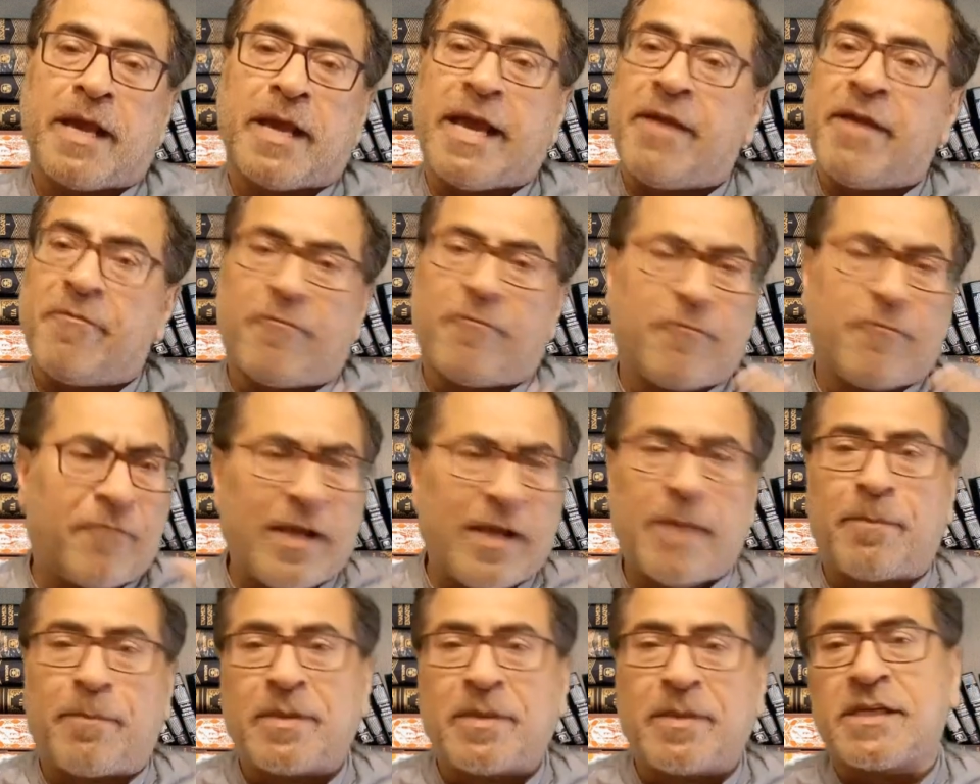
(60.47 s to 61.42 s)
a
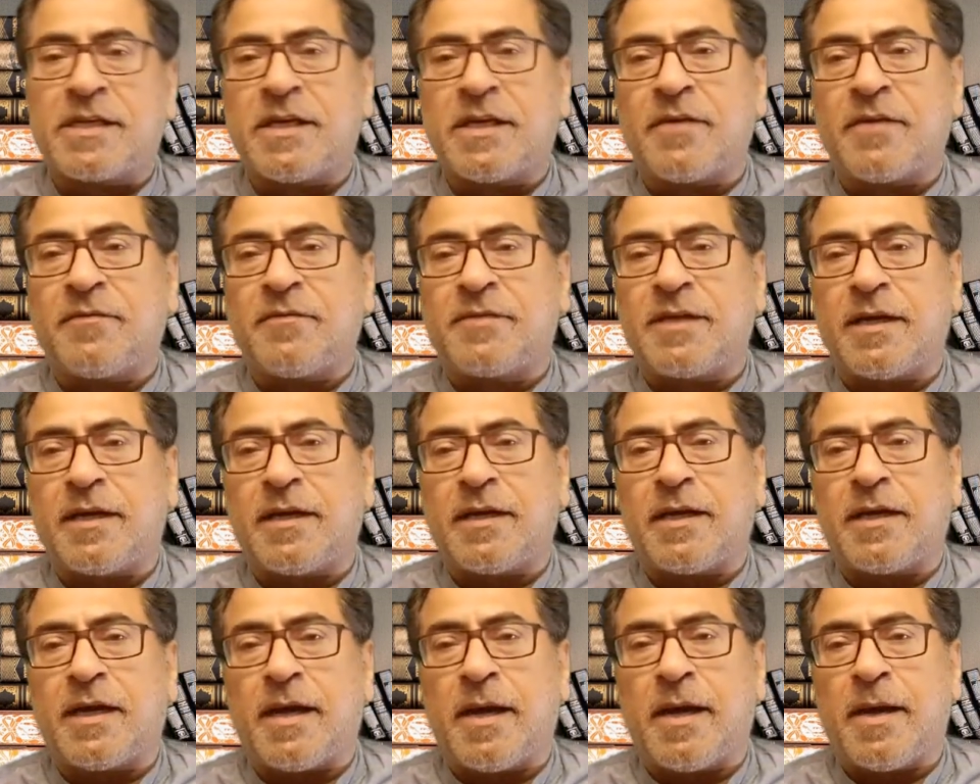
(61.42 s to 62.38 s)
well-preserved
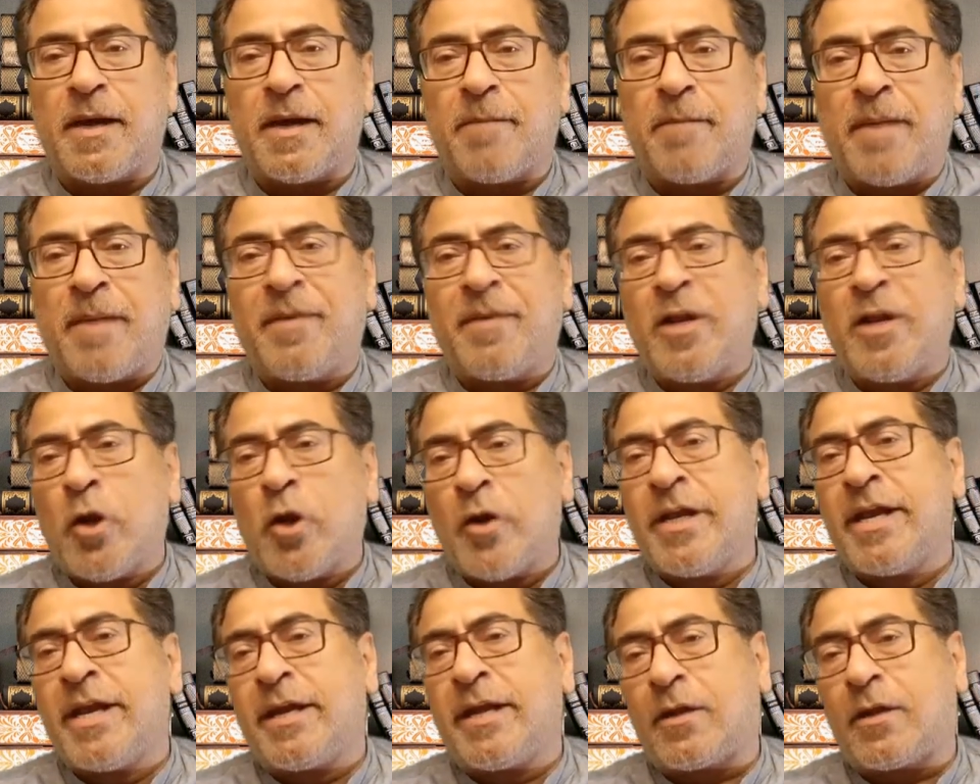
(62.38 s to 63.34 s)

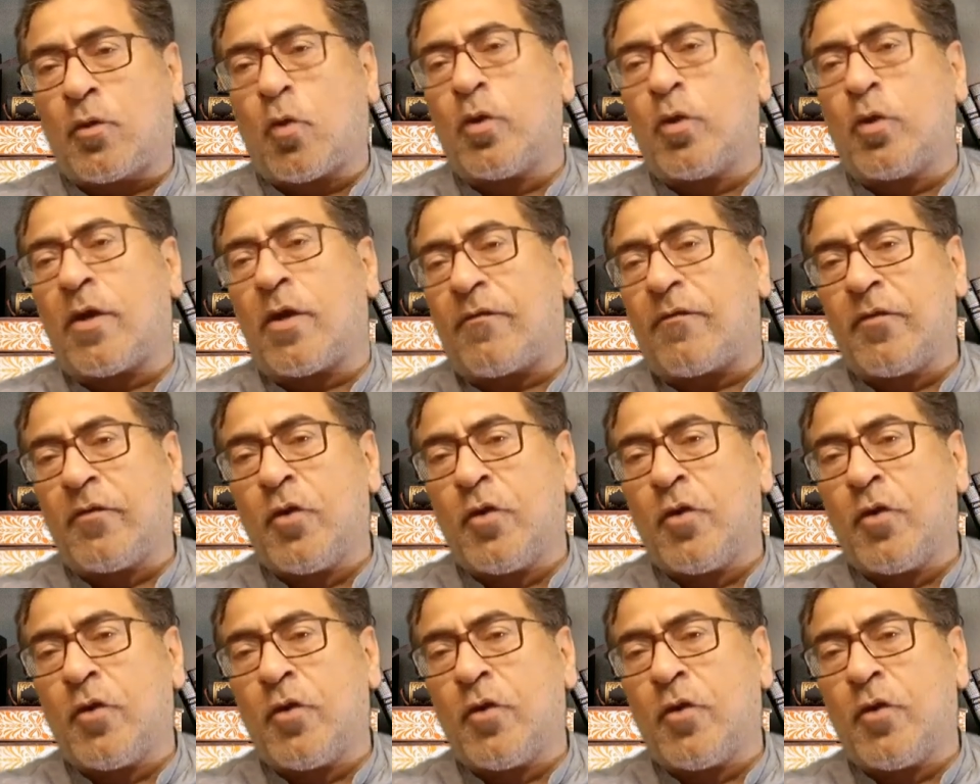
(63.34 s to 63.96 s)
Babylonian code of